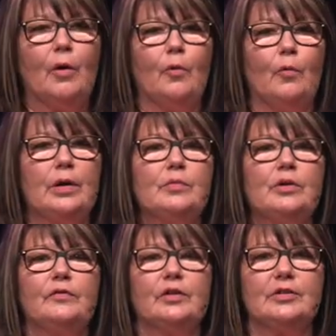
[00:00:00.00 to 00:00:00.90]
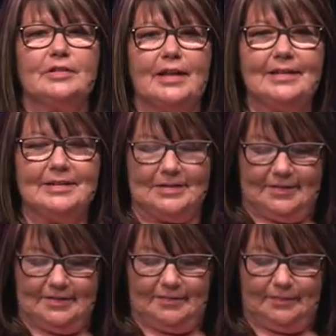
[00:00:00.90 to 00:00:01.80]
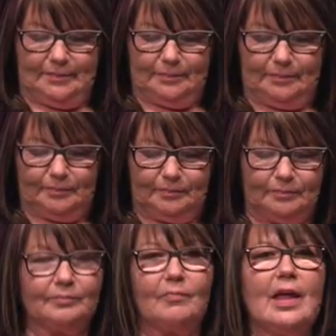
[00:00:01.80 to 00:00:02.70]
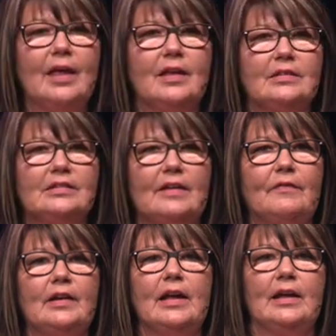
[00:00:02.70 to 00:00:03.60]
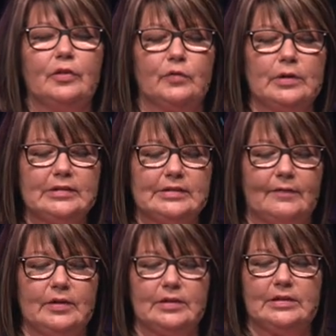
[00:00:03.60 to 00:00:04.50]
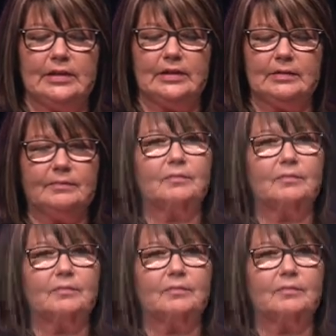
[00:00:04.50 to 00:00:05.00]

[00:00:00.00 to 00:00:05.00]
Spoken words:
One more verse, ladies. Zephaniah 3:17,